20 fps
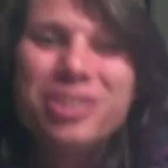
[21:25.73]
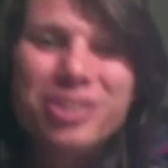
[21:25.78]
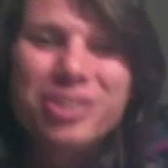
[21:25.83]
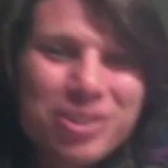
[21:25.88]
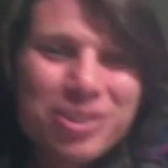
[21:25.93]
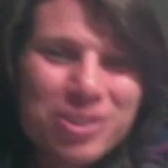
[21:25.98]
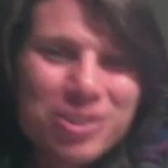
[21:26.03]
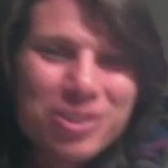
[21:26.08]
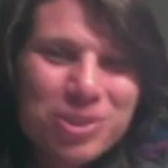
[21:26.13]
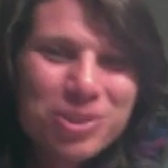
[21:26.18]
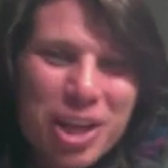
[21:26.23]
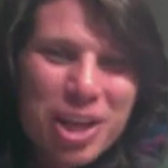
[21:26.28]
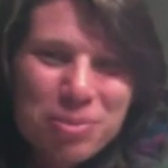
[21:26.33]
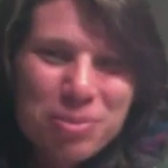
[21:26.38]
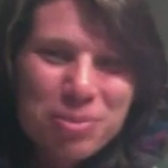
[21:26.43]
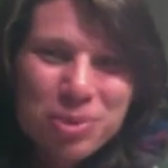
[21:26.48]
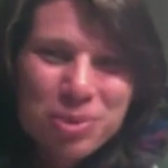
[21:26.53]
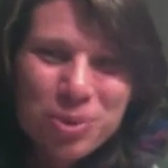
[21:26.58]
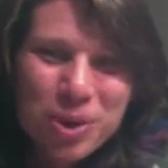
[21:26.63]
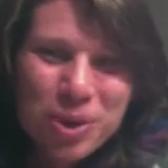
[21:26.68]
like me when
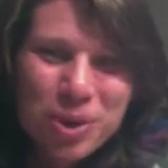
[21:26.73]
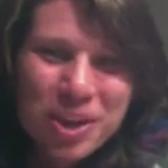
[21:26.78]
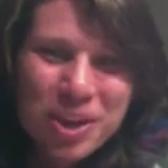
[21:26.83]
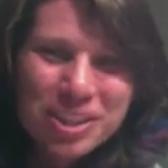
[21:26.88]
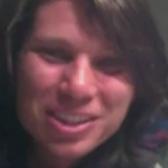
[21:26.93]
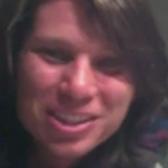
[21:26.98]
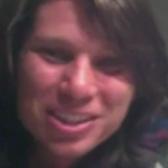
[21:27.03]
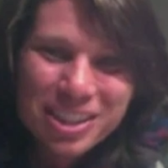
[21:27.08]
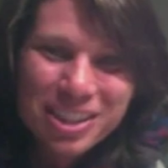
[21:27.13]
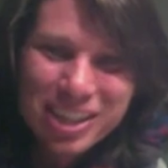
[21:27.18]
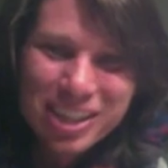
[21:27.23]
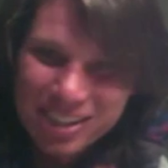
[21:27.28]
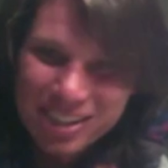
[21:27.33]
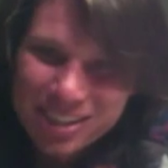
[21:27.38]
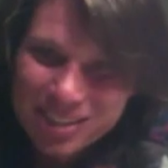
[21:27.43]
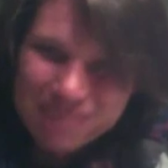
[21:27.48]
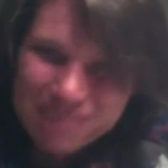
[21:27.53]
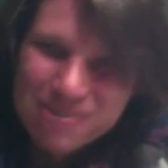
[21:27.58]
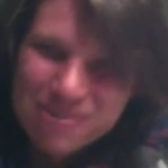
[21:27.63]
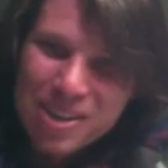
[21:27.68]
I eat cake,
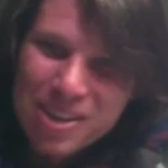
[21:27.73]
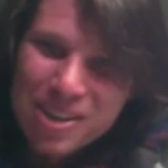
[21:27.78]
right?